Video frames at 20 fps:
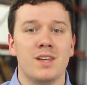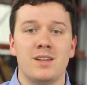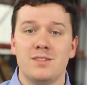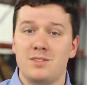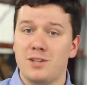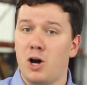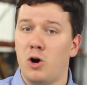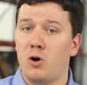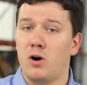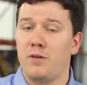
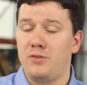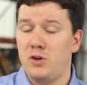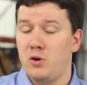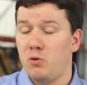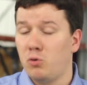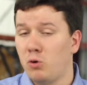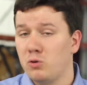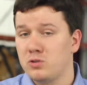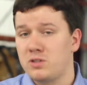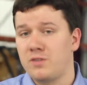So a
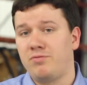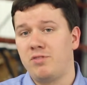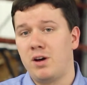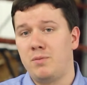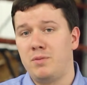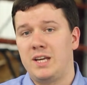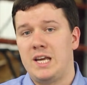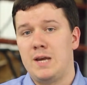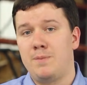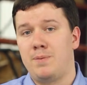few rules of
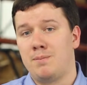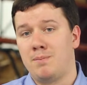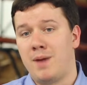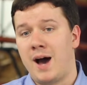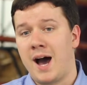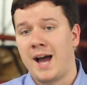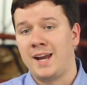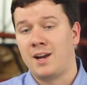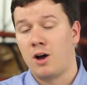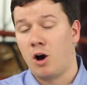thumb to keep in
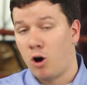mind